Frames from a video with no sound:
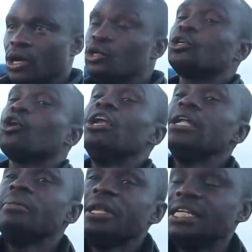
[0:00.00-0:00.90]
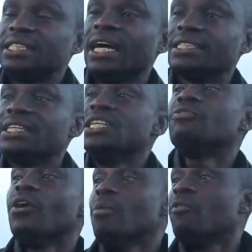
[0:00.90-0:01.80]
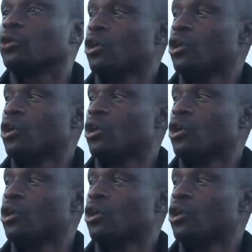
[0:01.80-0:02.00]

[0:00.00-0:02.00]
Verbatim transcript: Not only ministers in form of